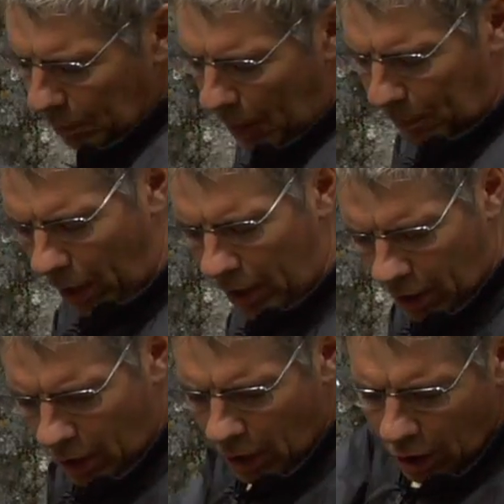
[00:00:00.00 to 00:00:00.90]
my partner,
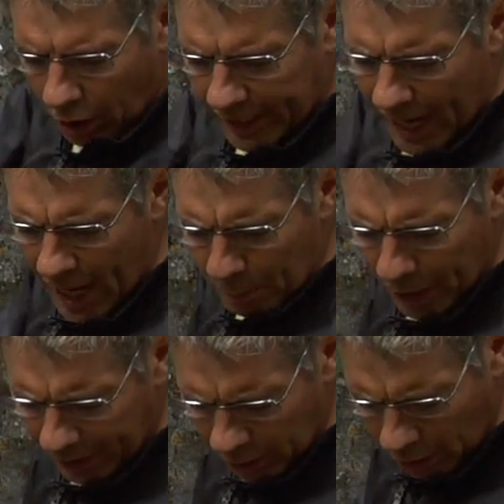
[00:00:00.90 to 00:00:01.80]
okay, I'm
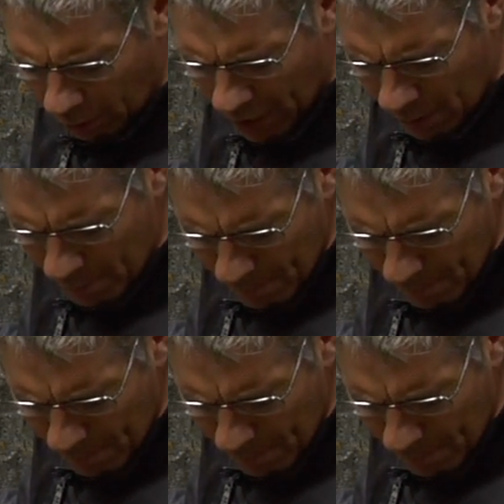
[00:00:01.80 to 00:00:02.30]
ready to lower.